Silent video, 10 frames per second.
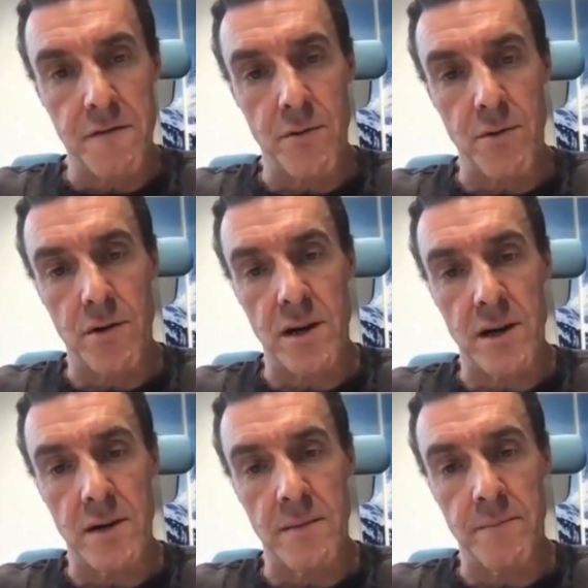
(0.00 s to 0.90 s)
for
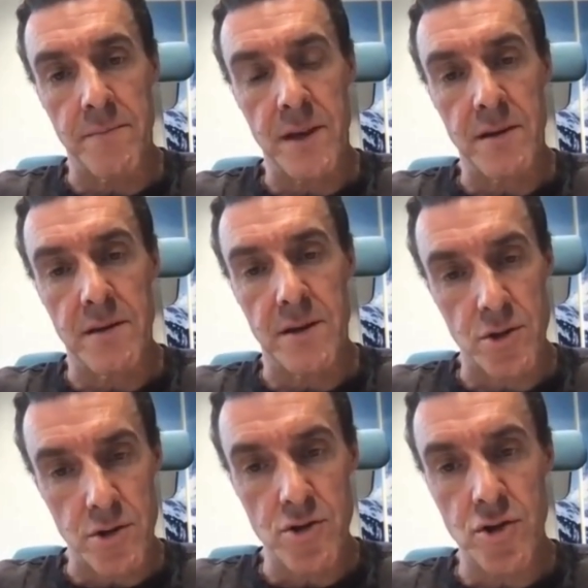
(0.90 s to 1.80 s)
the
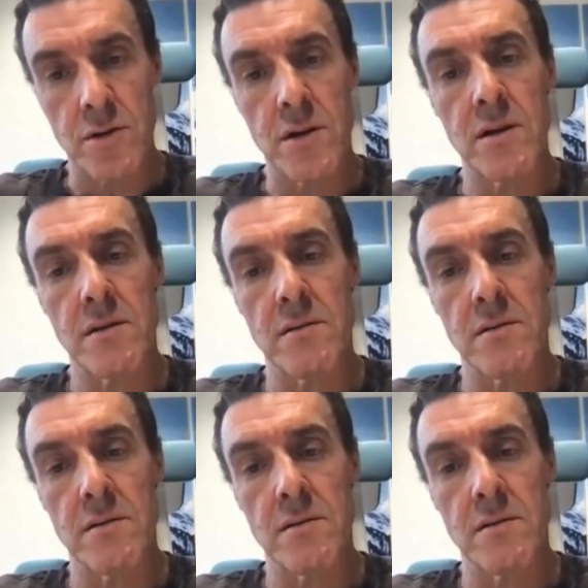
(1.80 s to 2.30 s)
surgeon,